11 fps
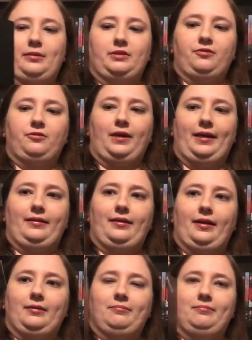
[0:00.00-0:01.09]
I was afraid
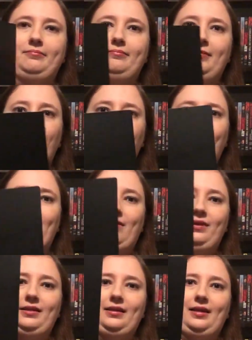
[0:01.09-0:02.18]
that it wouldn't have
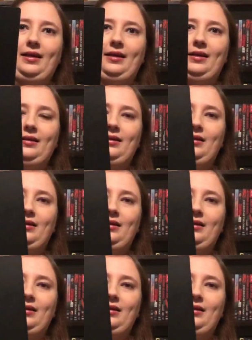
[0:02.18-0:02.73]
anything to hang it.